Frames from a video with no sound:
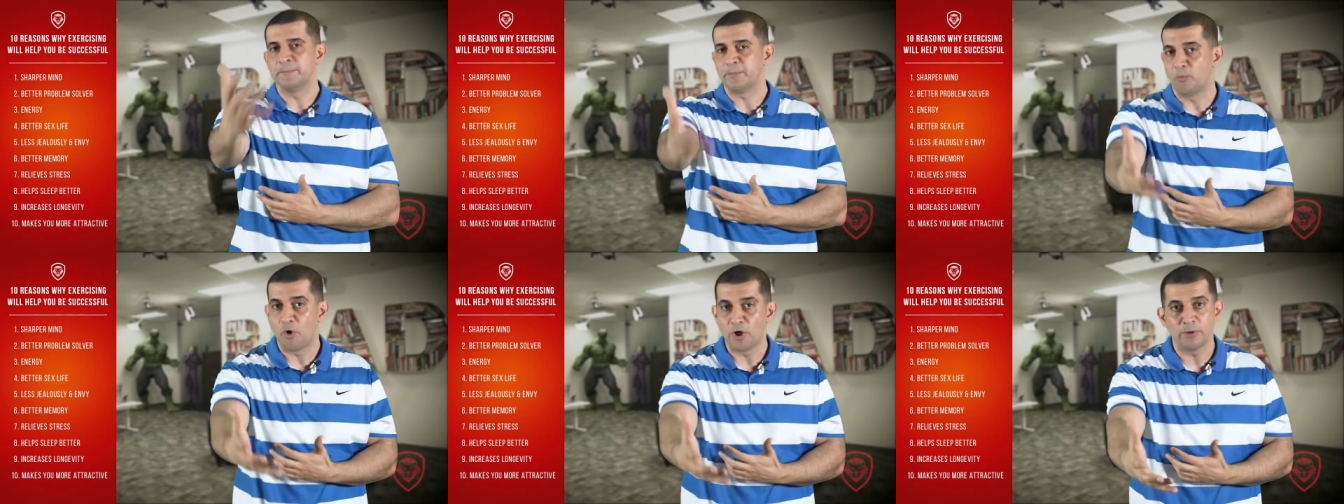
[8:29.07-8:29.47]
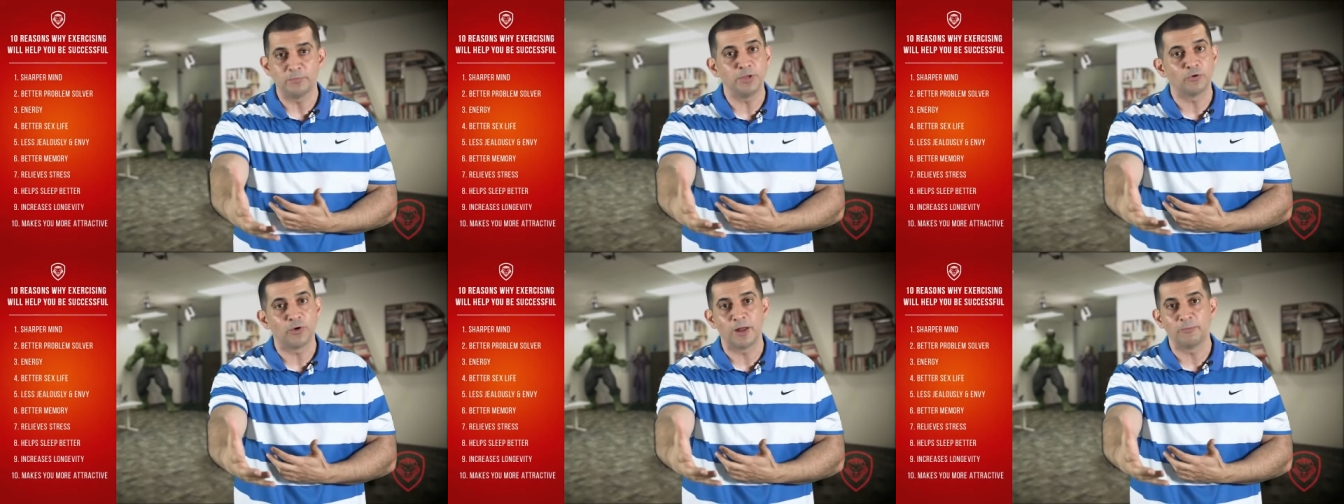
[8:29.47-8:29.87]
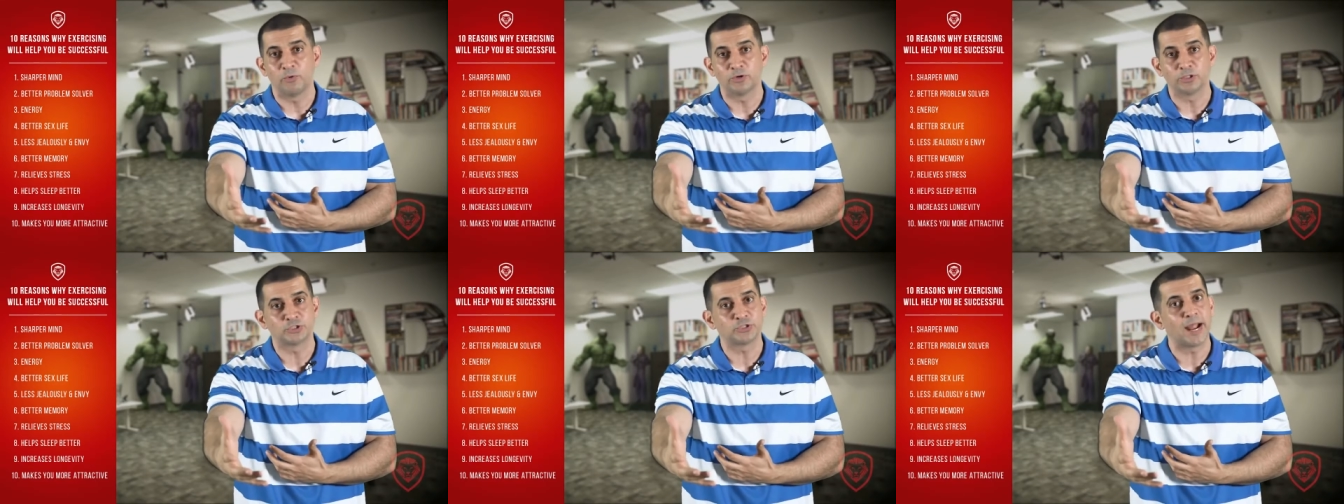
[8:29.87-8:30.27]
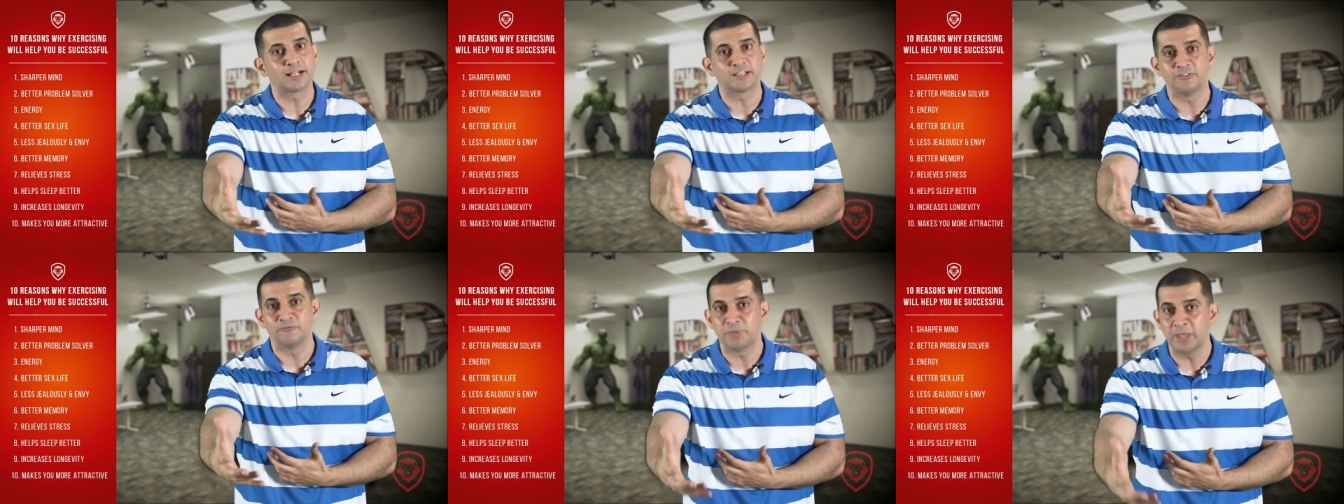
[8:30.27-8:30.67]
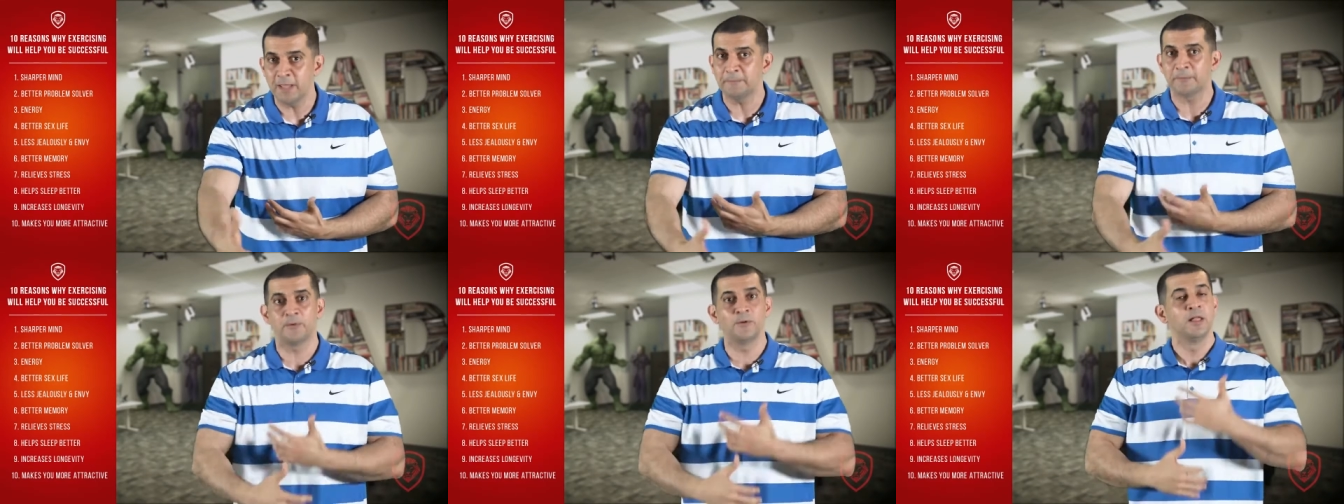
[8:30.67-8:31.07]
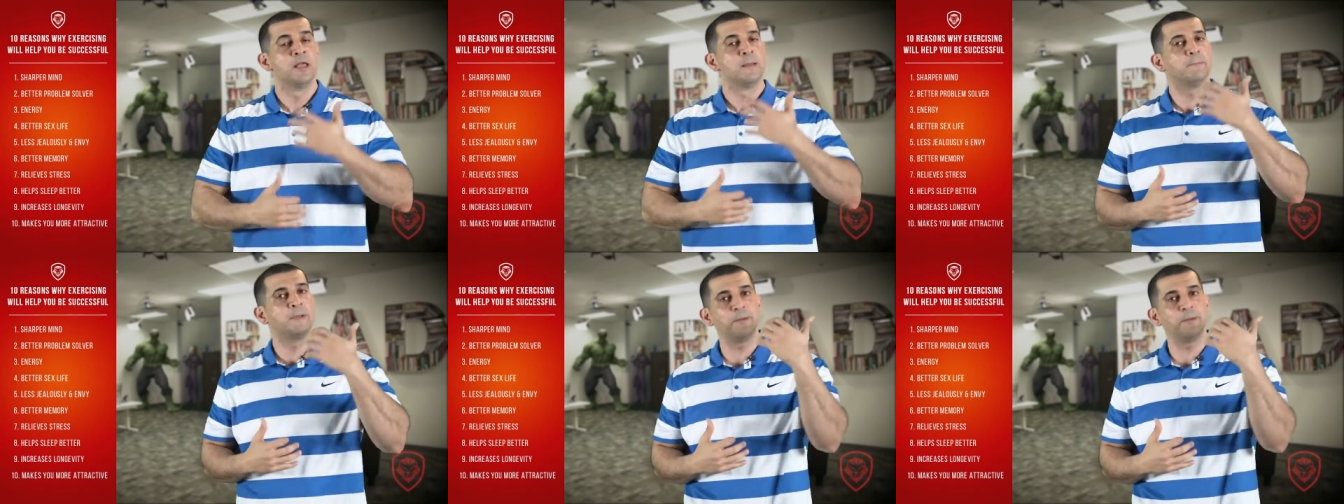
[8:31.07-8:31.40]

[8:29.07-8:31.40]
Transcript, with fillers: People want to be around more attractive people.